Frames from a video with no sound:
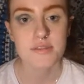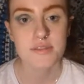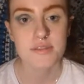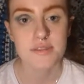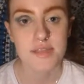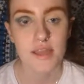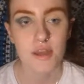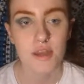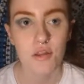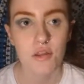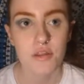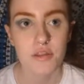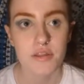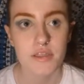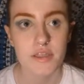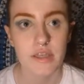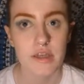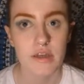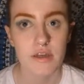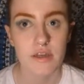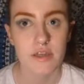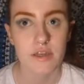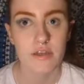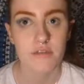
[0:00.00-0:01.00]
Tell
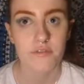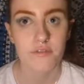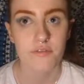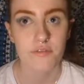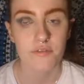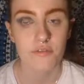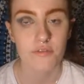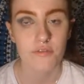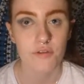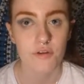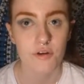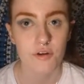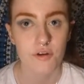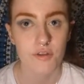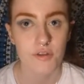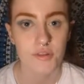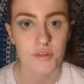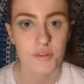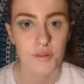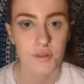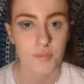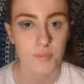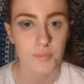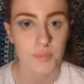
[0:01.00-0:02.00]
if on
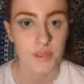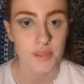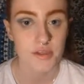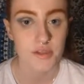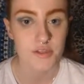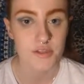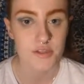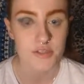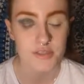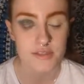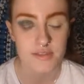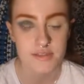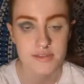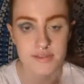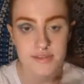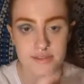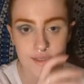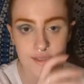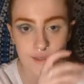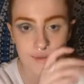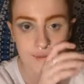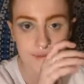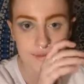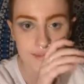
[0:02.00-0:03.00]
the pictures
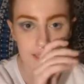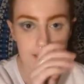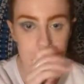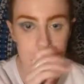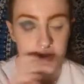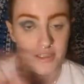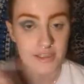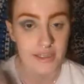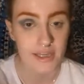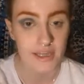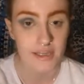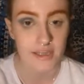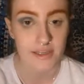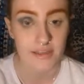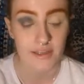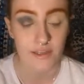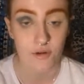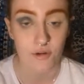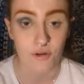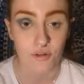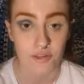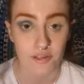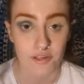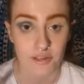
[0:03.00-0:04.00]
there was actually anything
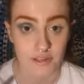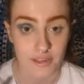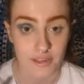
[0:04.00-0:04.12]
on the